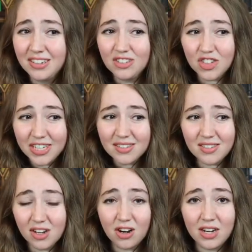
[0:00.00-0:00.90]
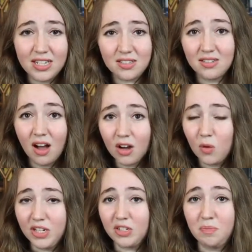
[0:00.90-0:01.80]
chances are it's not
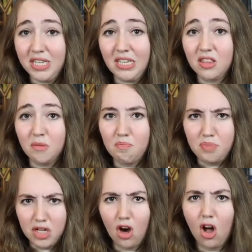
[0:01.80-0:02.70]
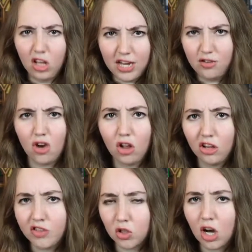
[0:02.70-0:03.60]
going to be the be-all end-all
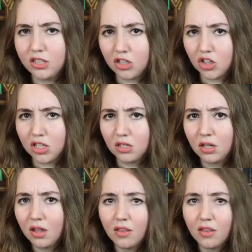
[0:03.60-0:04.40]
of your audition.